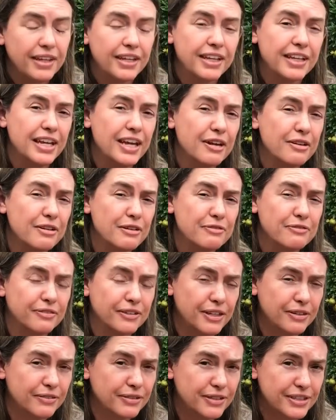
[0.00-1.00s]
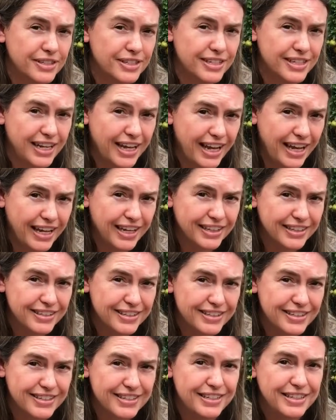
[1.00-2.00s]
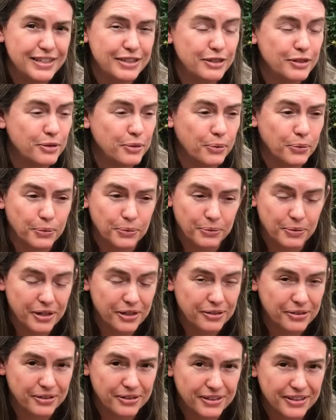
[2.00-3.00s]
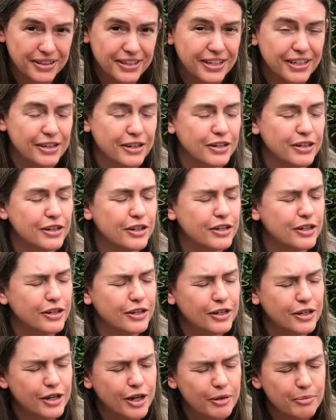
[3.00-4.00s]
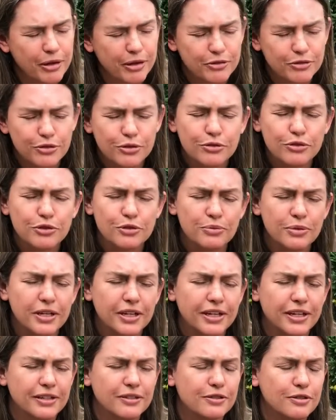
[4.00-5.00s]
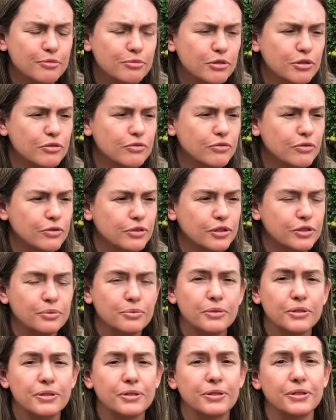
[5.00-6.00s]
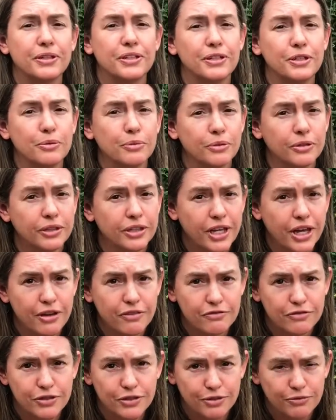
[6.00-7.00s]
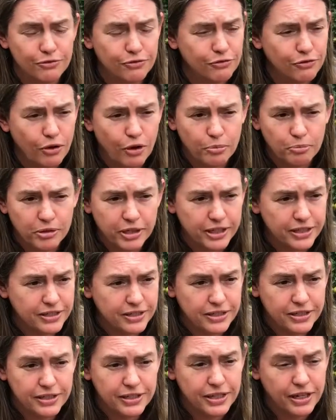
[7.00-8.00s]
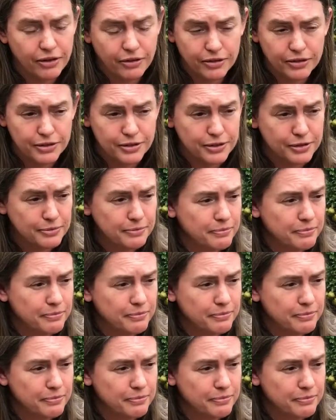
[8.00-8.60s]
carrot flavor is enhanced in cold weather. They come out so sweet and so beautiful. You will love fall planted carrots.